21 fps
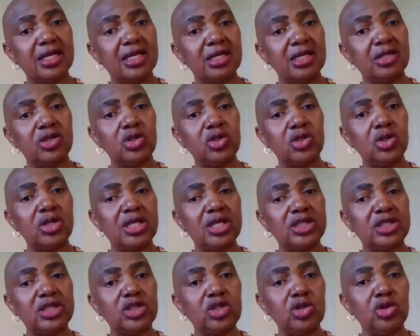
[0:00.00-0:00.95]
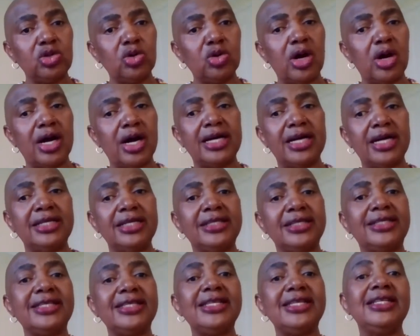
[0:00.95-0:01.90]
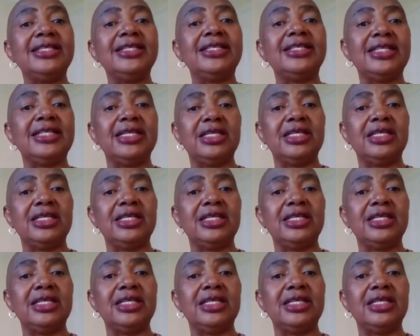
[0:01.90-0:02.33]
so that it's easy